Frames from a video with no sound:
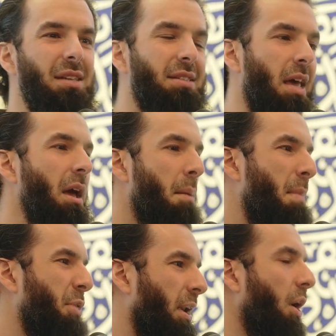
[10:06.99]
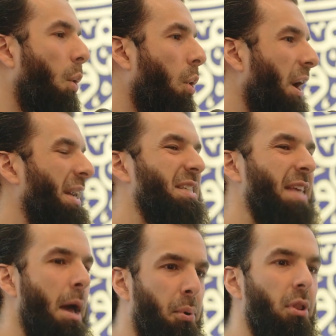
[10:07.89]
It's a method or an
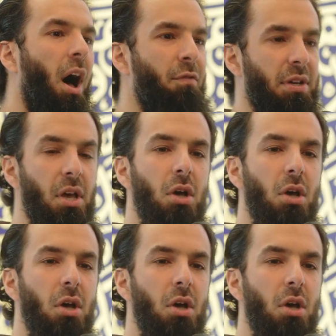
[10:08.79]
example of it.